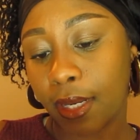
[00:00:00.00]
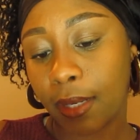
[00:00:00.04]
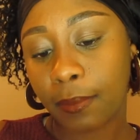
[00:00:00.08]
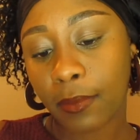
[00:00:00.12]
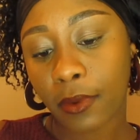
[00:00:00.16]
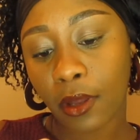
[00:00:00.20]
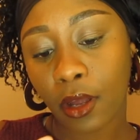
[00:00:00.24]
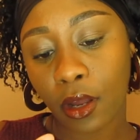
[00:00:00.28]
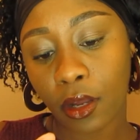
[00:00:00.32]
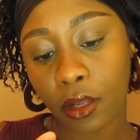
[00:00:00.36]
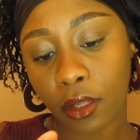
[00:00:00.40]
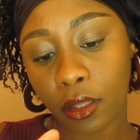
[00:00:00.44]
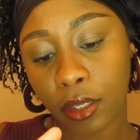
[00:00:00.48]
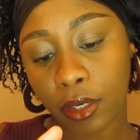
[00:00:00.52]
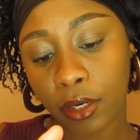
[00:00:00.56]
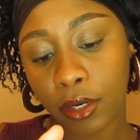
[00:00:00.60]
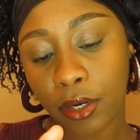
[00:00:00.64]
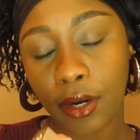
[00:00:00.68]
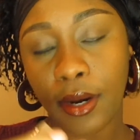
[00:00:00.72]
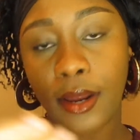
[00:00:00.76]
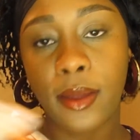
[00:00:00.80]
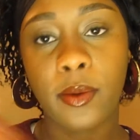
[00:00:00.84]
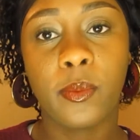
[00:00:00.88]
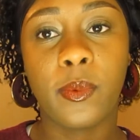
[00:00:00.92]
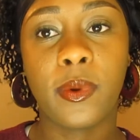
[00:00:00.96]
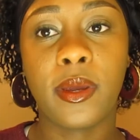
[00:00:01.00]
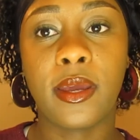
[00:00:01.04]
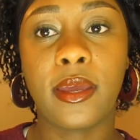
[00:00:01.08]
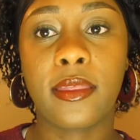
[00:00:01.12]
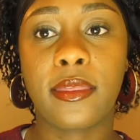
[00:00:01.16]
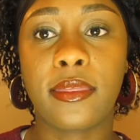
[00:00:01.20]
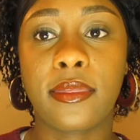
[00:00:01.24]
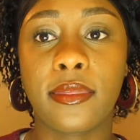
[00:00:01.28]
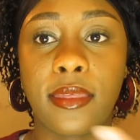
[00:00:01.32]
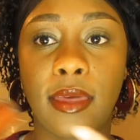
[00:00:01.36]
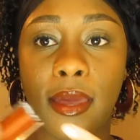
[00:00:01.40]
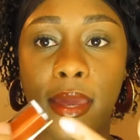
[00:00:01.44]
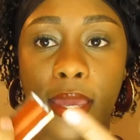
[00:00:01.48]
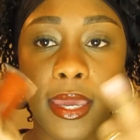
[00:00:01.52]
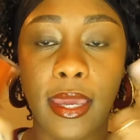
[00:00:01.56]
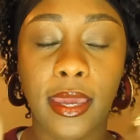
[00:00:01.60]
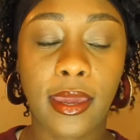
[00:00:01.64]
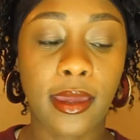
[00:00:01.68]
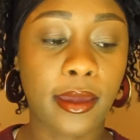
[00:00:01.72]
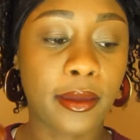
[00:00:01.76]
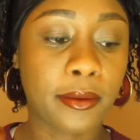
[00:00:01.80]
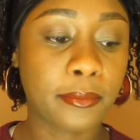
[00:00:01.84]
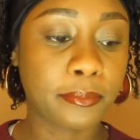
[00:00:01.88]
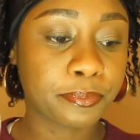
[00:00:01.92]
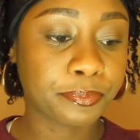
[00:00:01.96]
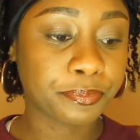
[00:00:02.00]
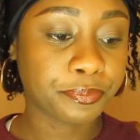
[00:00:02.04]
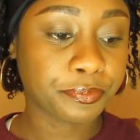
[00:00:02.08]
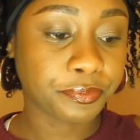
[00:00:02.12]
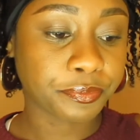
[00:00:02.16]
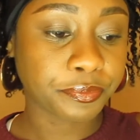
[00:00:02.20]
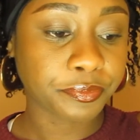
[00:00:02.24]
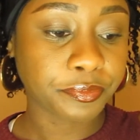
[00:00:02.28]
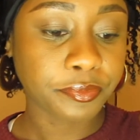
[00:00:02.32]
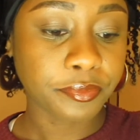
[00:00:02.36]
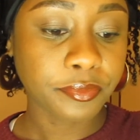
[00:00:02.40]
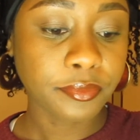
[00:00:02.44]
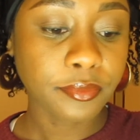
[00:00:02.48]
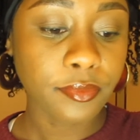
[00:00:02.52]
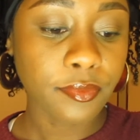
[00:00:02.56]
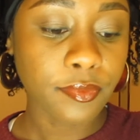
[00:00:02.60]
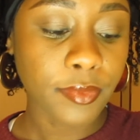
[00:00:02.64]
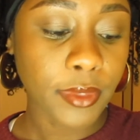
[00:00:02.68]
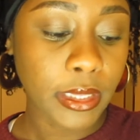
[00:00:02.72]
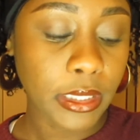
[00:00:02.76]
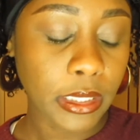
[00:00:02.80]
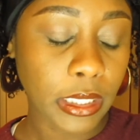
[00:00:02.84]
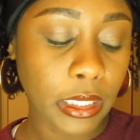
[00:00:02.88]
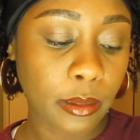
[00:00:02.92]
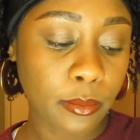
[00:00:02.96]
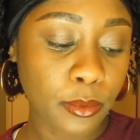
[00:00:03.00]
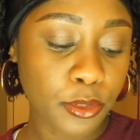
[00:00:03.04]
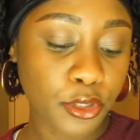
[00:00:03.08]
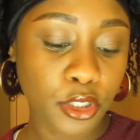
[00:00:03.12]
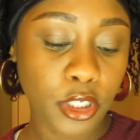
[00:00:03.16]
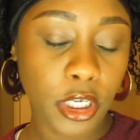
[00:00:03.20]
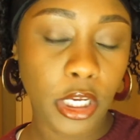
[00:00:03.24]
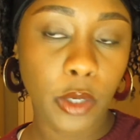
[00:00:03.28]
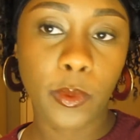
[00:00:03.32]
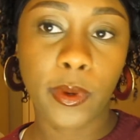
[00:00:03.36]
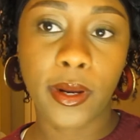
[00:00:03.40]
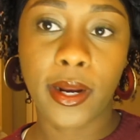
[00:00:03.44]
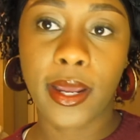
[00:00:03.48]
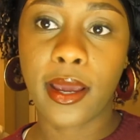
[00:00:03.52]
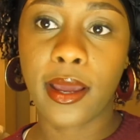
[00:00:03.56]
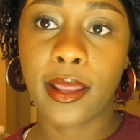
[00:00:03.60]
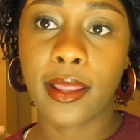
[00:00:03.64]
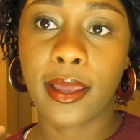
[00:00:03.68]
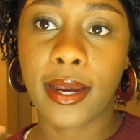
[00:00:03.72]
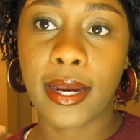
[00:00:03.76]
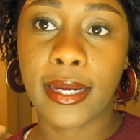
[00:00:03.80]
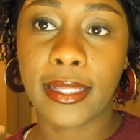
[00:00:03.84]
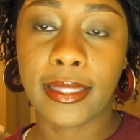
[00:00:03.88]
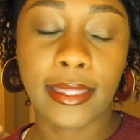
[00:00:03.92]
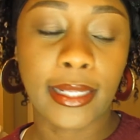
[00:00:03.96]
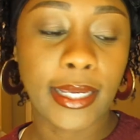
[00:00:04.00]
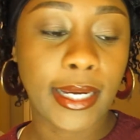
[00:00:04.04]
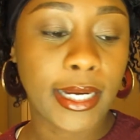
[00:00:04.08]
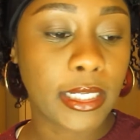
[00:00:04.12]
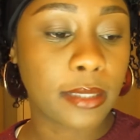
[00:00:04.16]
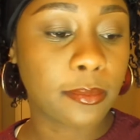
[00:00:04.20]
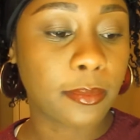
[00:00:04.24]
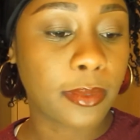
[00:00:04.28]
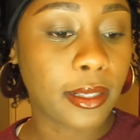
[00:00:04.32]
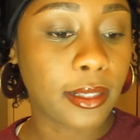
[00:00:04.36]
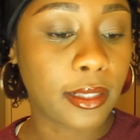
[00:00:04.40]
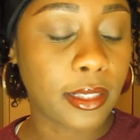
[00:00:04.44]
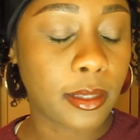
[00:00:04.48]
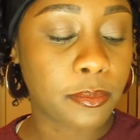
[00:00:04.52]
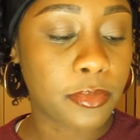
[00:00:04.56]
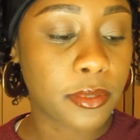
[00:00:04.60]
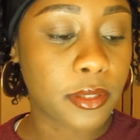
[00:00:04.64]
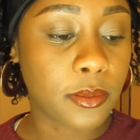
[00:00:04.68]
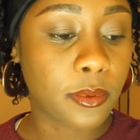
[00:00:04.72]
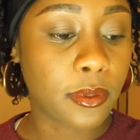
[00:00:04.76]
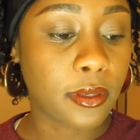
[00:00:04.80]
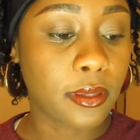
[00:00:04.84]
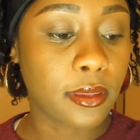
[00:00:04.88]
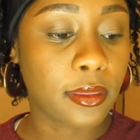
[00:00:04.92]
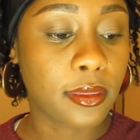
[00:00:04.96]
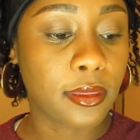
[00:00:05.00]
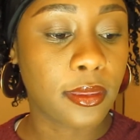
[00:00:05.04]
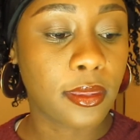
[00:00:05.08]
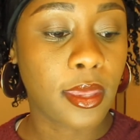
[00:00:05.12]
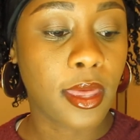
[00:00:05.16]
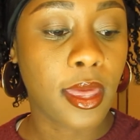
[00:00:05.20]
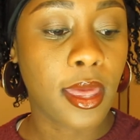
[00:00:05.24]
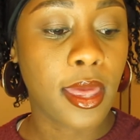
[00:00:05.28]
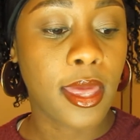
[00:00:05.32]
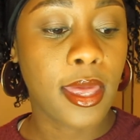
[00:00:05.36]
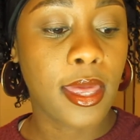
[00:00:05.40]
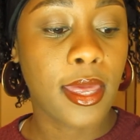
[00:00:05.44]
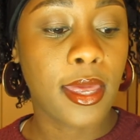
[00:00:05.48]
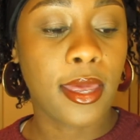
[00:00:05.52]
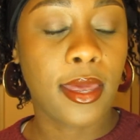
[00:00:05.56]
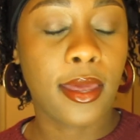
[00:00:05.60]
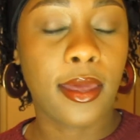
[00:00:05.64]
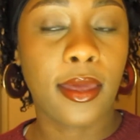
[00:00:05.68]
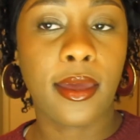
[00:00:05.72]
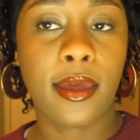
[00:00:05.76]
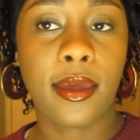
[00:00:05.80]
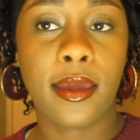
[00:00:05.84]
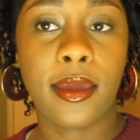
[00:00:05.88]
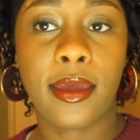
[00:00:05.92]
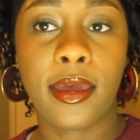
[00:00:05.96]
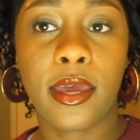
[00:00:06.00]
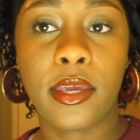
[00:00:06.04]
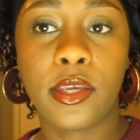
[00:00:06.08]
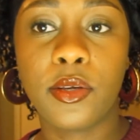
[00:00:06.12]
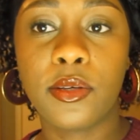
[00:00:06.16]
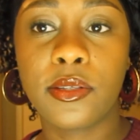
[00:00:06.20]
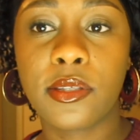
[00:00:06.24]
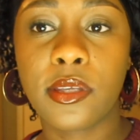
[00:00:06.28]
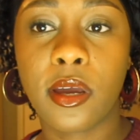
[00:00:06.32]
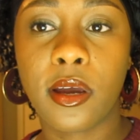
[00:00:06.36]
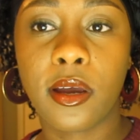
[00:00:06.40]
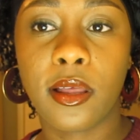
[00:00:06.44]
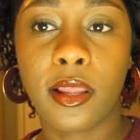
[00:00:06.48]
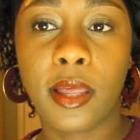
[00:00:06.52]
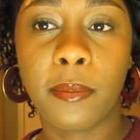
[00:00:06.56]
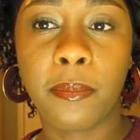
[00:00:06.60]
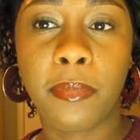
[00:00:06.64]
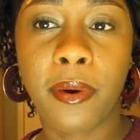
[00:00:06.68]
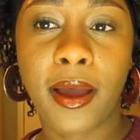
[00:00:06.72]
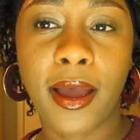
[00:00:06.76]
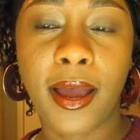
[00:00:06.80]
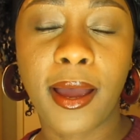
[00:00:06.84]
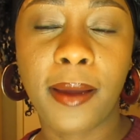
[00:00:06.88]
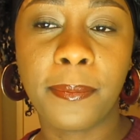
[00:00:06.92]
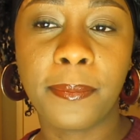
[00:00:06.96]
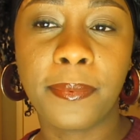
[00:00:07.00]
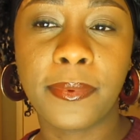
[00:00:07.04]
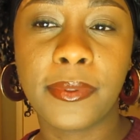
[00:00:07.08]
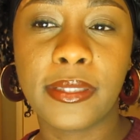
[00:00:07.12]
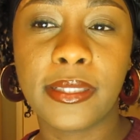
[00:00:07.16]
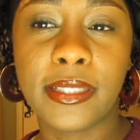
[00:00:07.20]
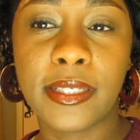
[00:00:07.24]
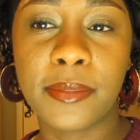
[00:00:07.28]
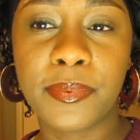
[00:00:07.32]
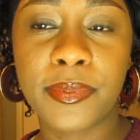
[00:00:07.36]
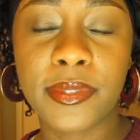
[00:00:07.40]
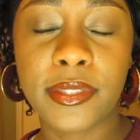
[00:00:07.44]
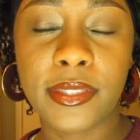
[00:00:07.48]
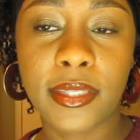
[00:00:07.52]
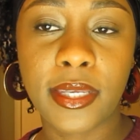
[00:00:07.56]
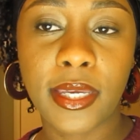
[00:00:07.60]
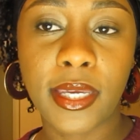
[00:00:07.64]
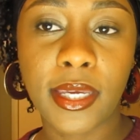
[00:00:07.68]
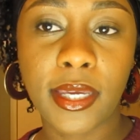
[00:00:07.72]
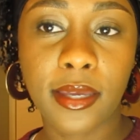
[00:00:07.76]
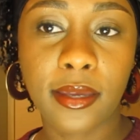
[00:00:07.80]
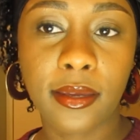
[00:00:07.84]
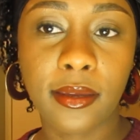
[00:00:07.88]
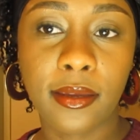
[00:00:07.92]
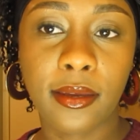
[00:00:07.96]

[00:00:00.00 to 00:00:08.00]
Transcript: color with a, let me show you what I lined my lips with. I use ColourPop lipstick,